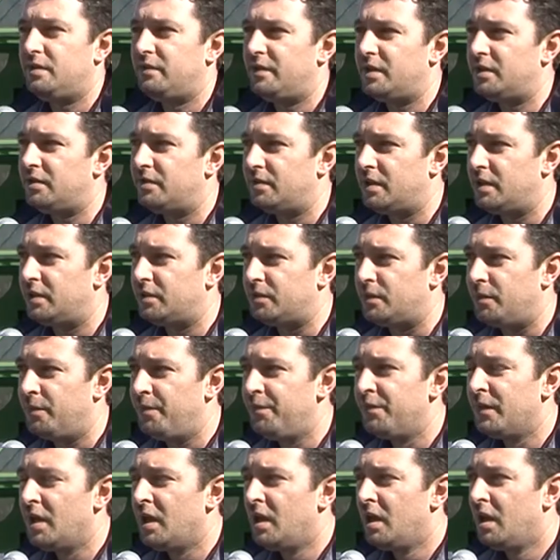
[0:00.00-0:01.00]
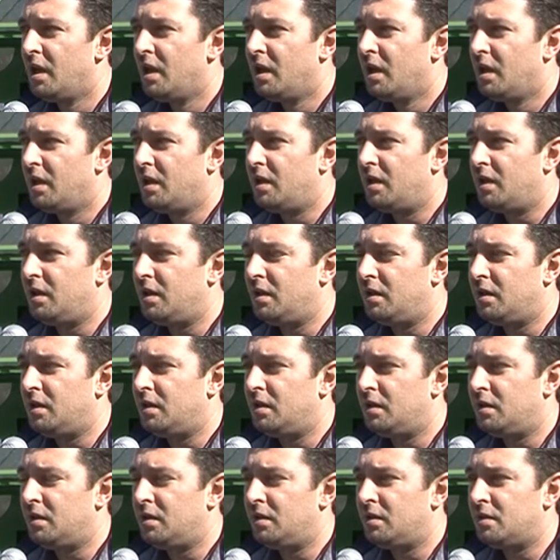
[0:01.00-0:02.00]
of Trento.
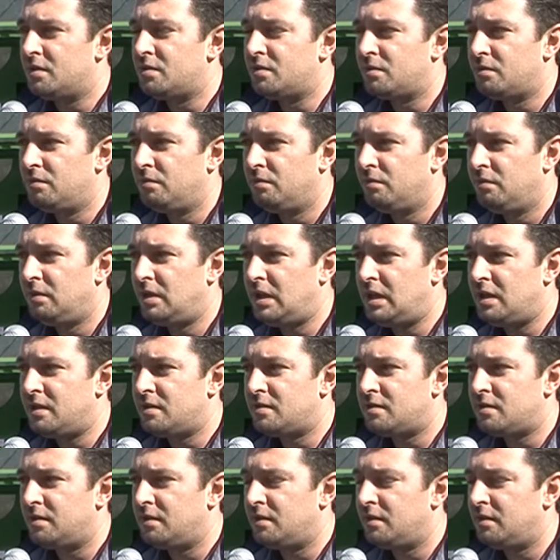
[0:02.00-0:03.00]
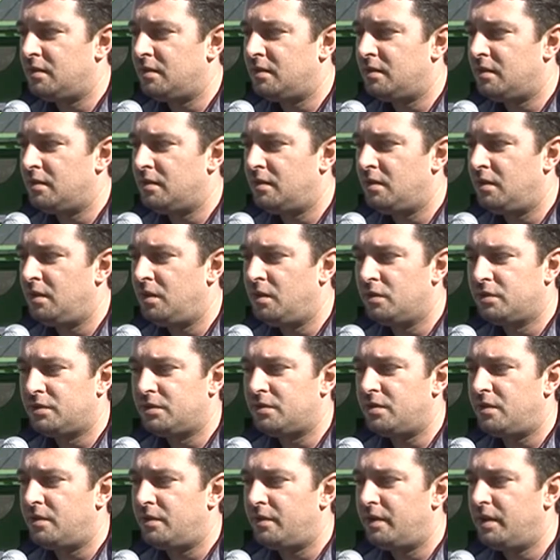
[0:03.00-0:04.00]
The school has a long
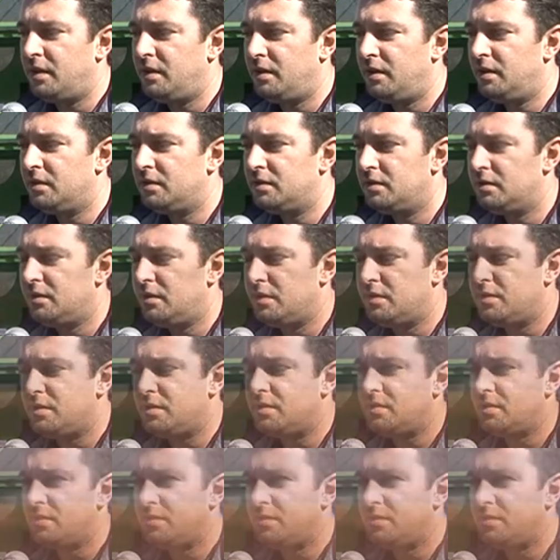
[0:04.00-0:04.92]
story, so this is the